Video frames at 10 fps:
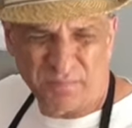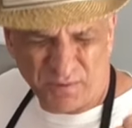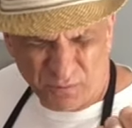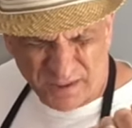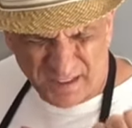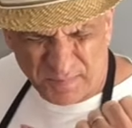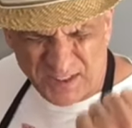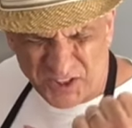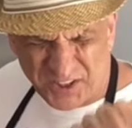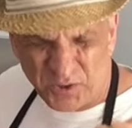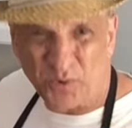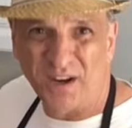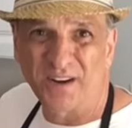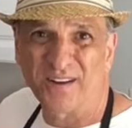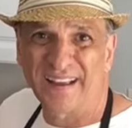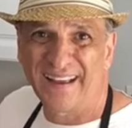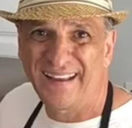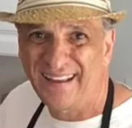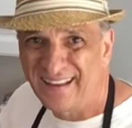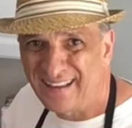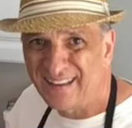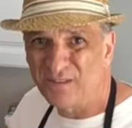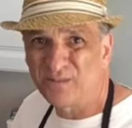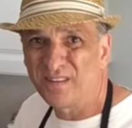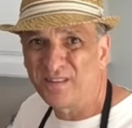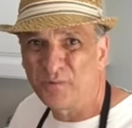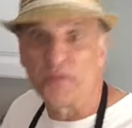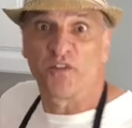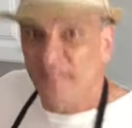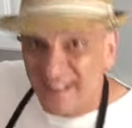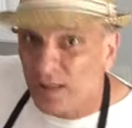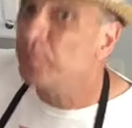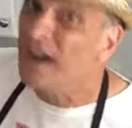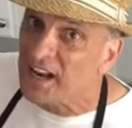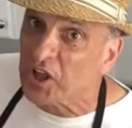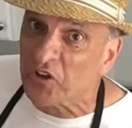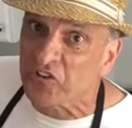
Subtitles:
be genuine, okay? With your vanilla products.